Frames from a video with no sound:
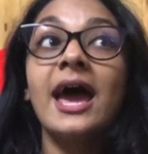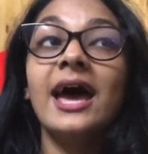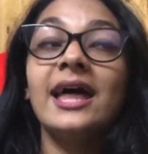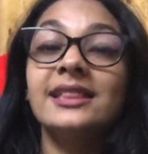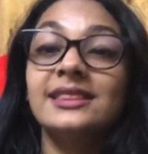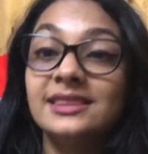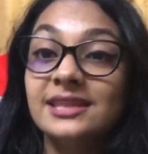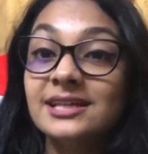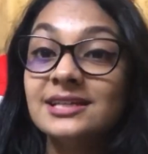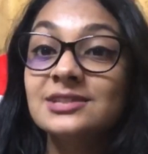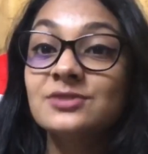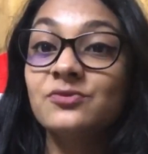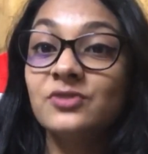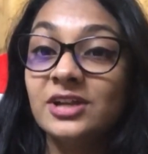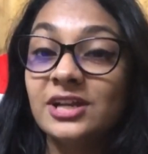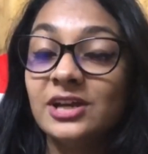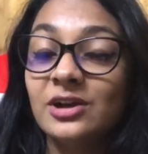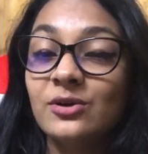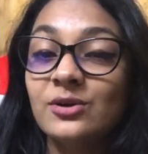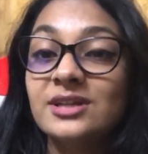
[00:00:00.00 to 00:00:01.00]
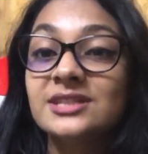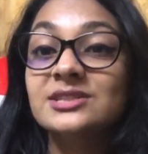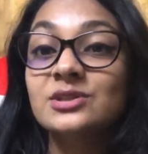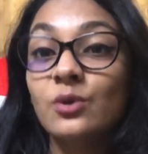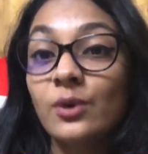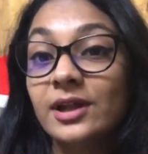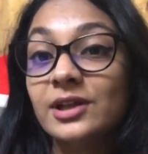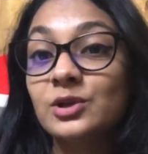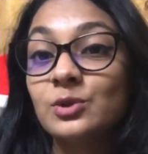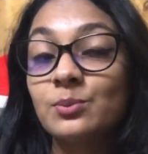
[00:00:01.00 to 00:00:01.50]
and this video is
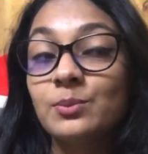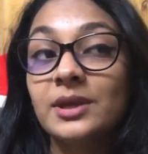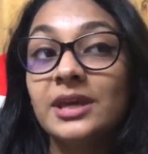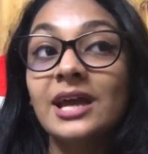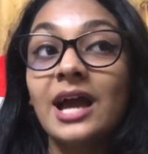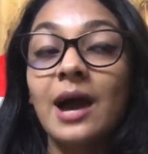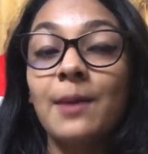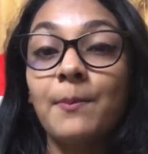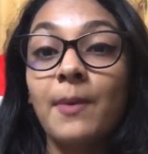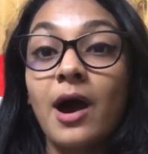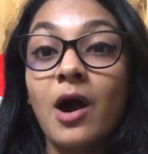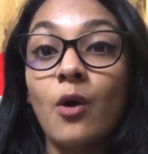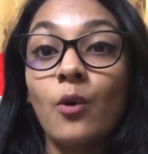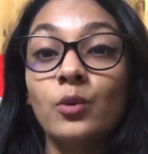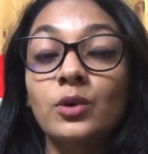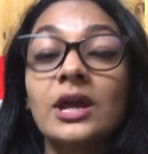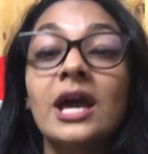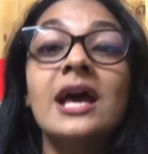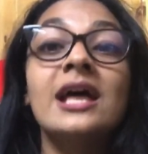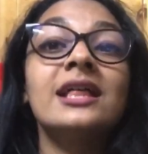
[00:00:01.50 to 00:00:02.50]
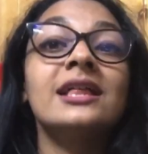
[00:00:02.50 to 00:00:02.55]
going to be about